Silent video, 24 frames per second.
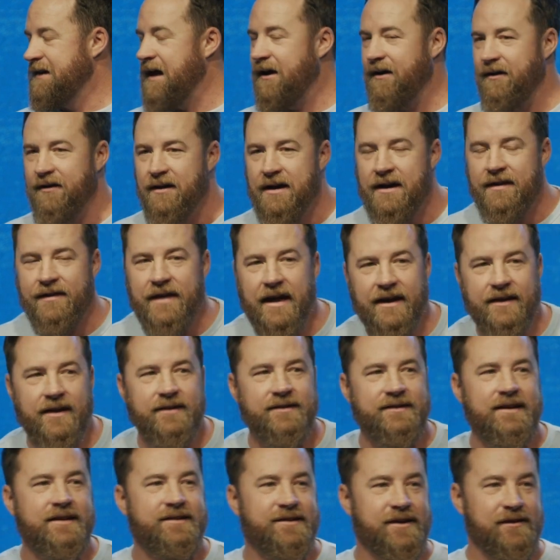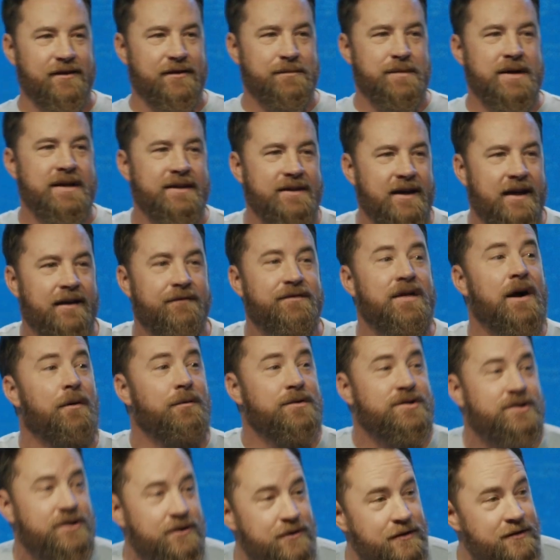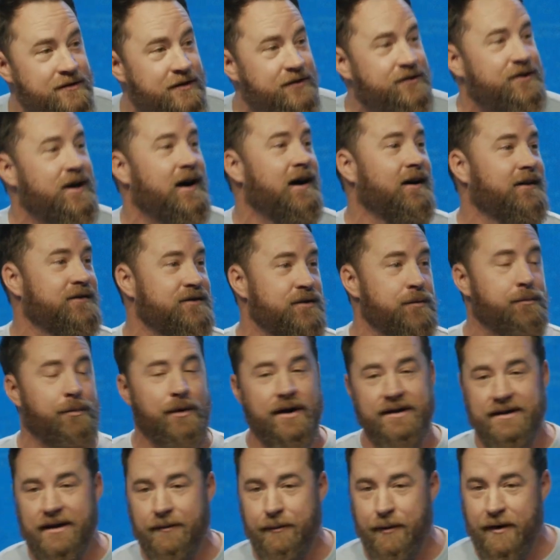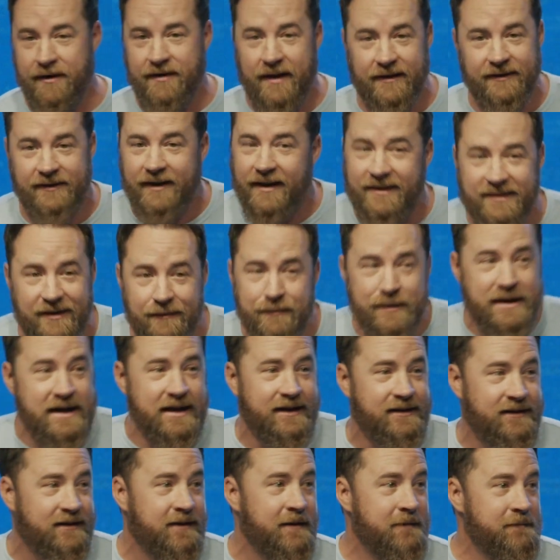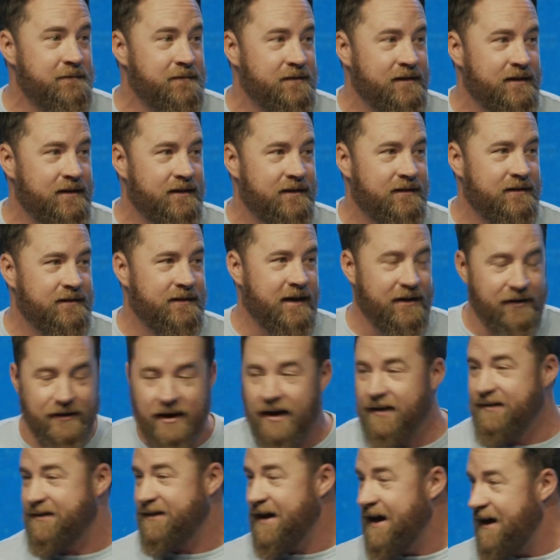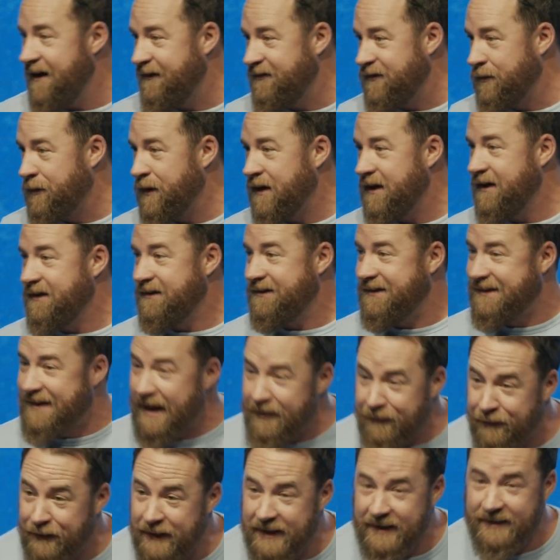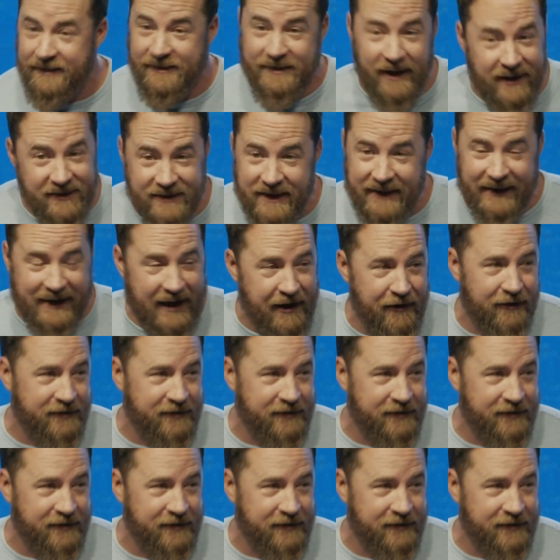Now, that doesn't necessarily mean that if that was you as a child and you prayed that prayer, that doesn't mean that you're not saved, but it definitely doesn't